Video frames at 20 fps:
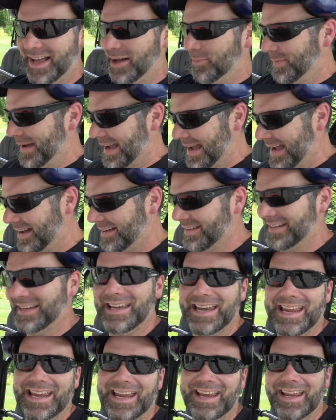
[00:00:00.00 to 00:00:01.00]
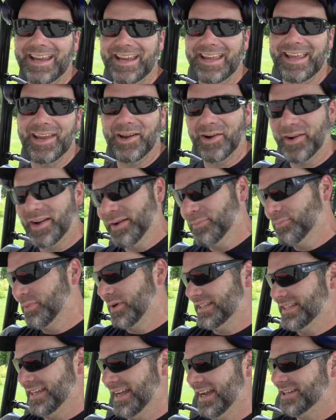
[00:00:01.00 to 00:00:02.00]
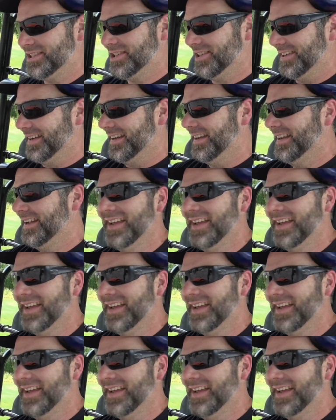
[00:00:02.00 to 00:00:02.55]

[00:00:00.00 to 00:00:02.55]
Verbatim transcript: about needing hearing protection.